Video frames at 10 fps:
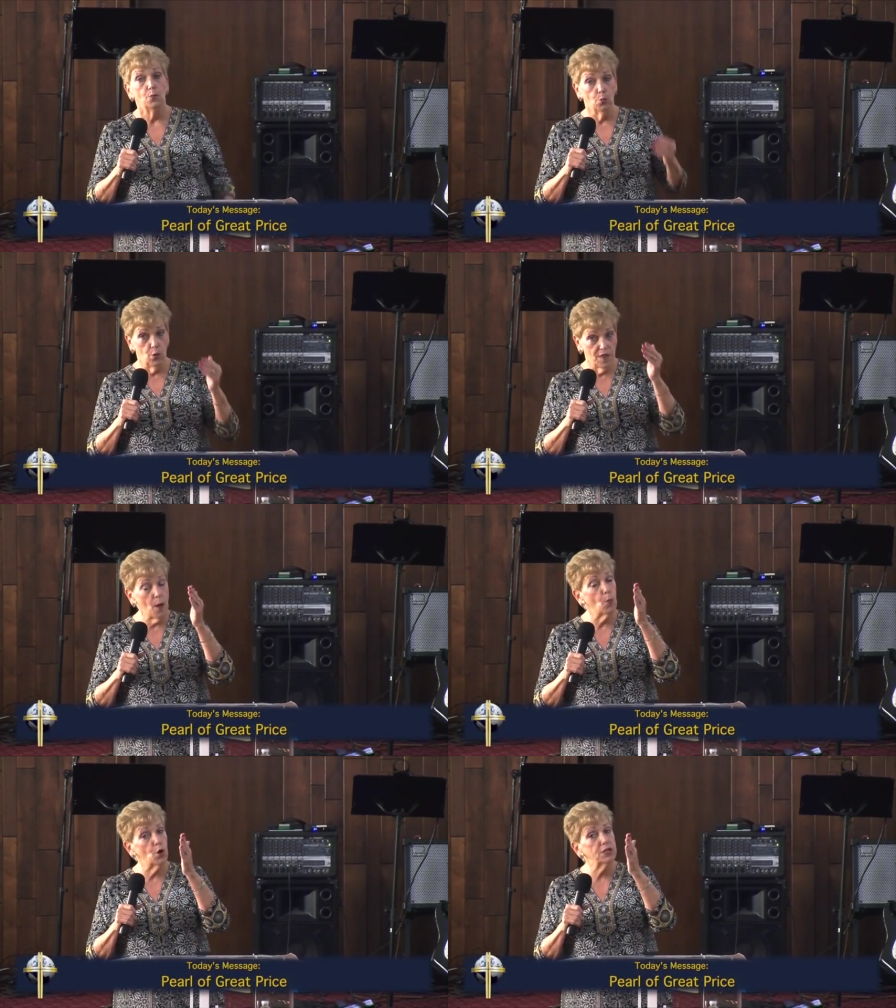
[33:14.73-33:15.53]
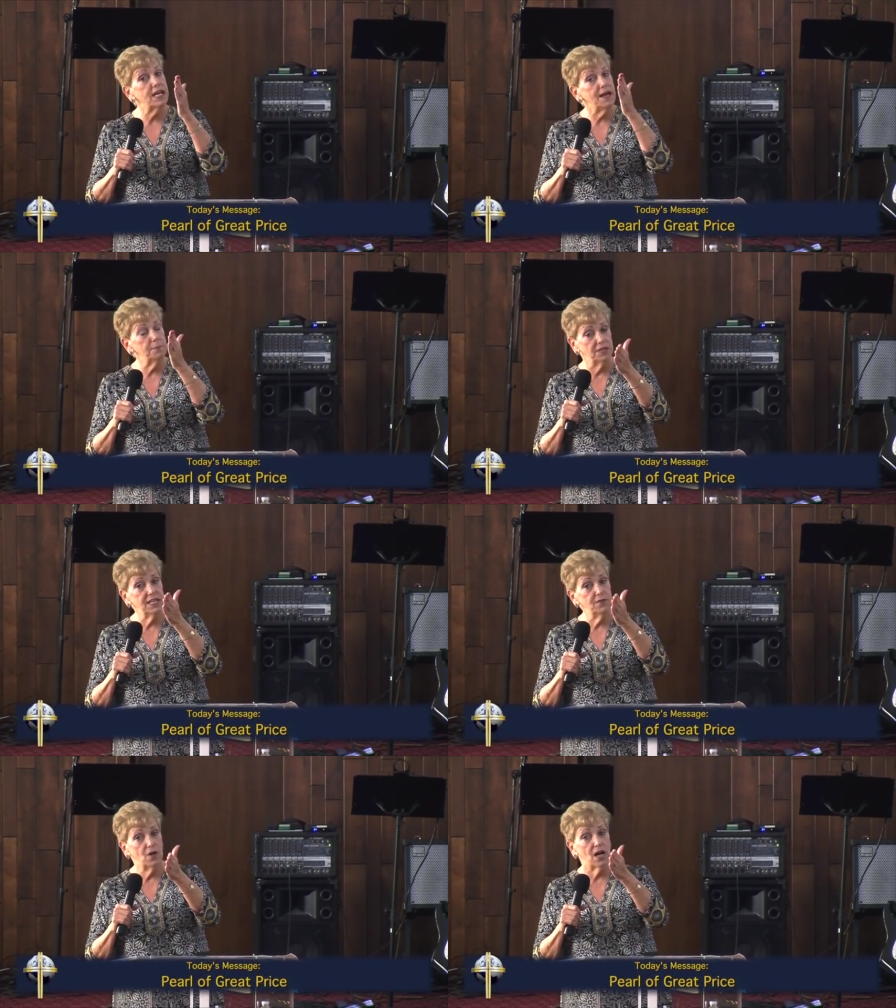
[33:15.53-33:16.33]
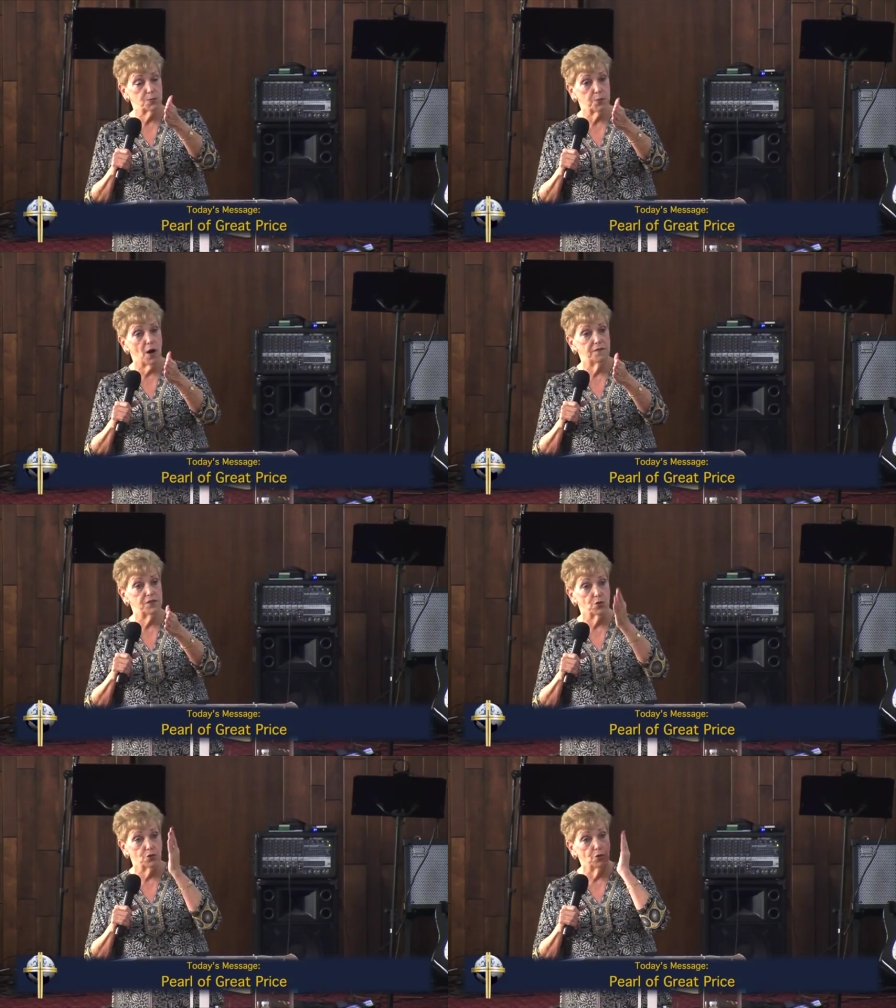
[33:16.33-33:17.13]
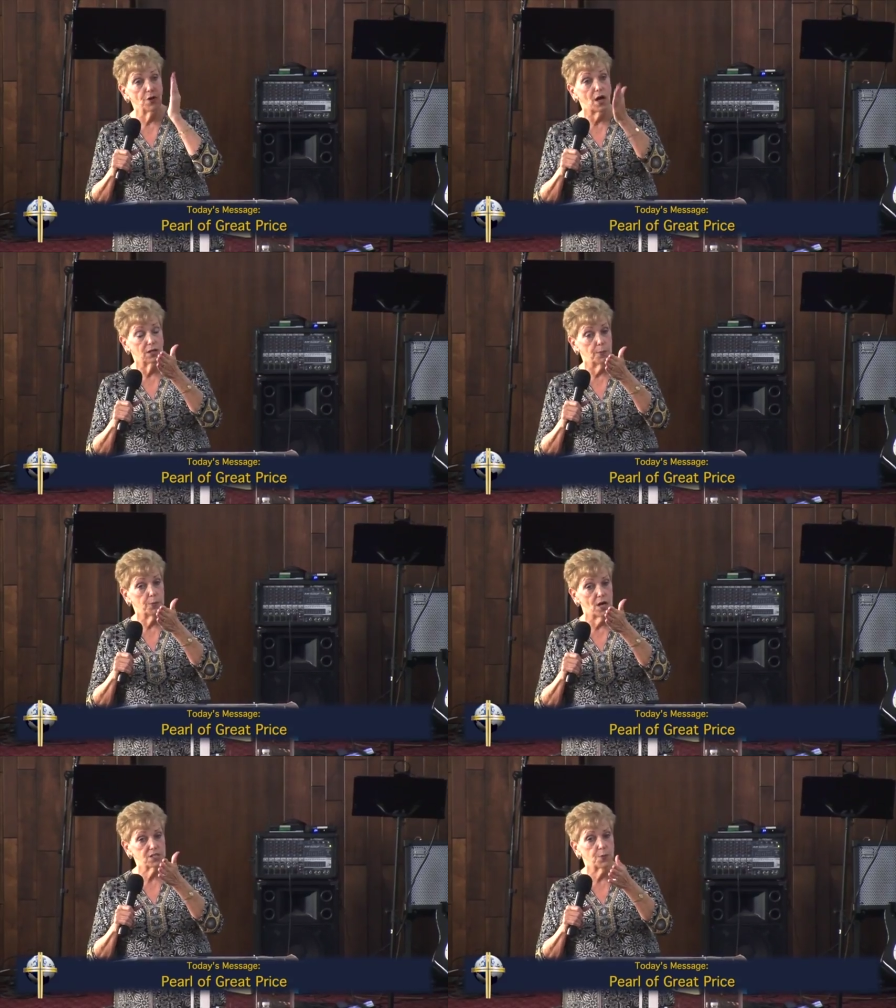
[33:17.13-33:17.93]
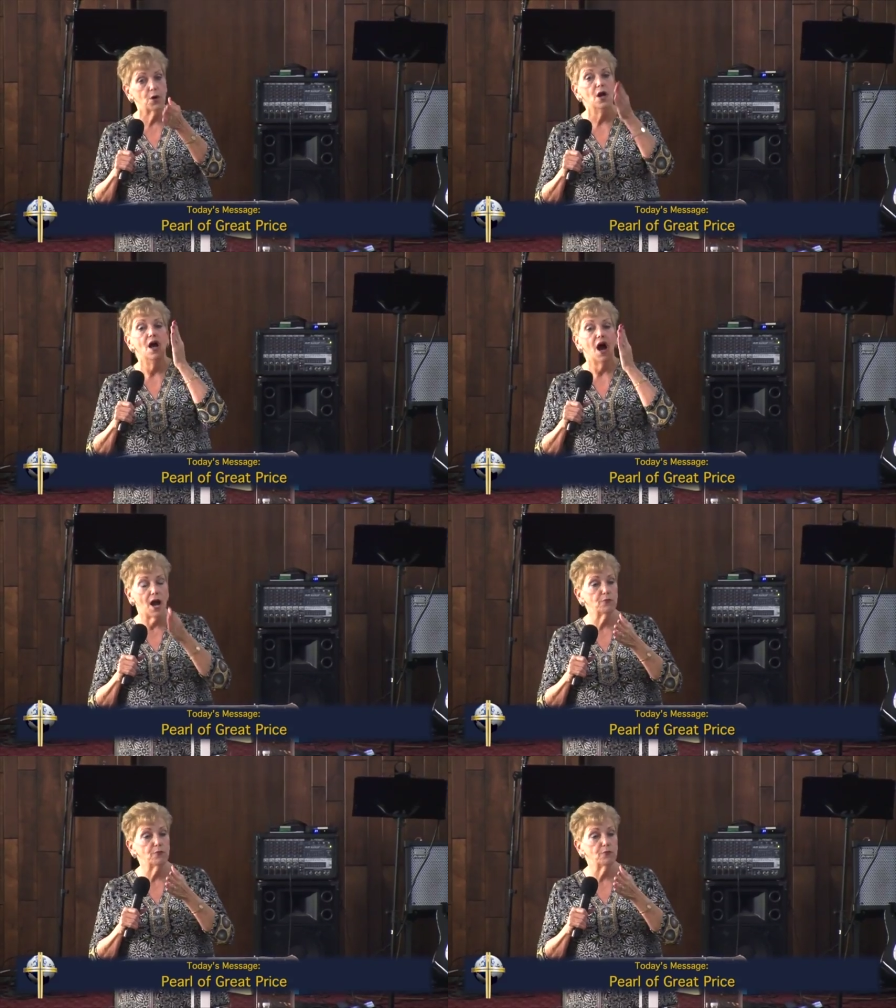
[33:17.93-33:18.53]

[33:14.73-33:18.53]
When that word came, believe God's prophets or you're not going to prosper, I